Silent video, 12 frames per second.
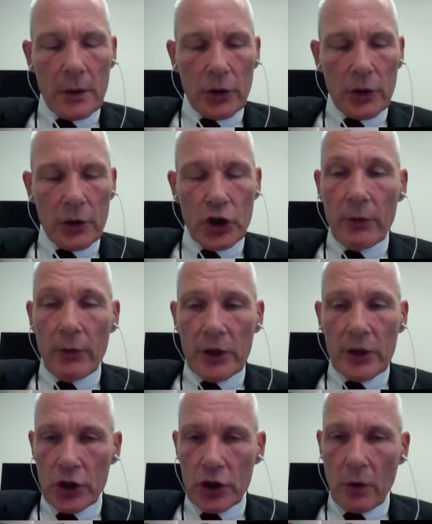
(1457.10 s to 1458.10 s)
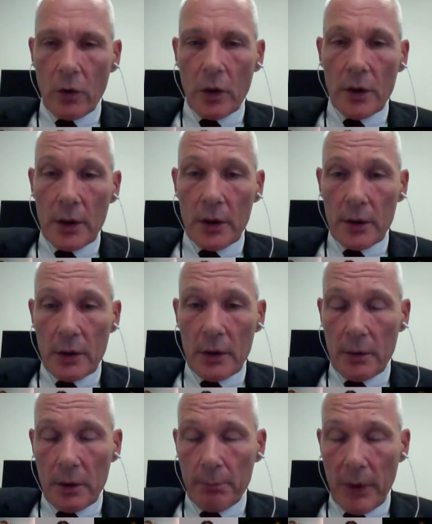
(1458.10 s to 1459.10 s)
cherish
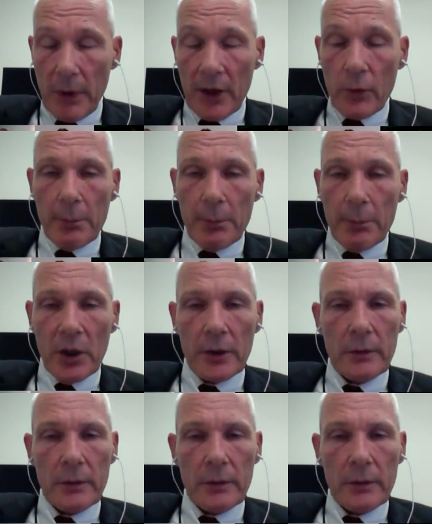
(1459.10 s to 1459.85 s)
or agree upon.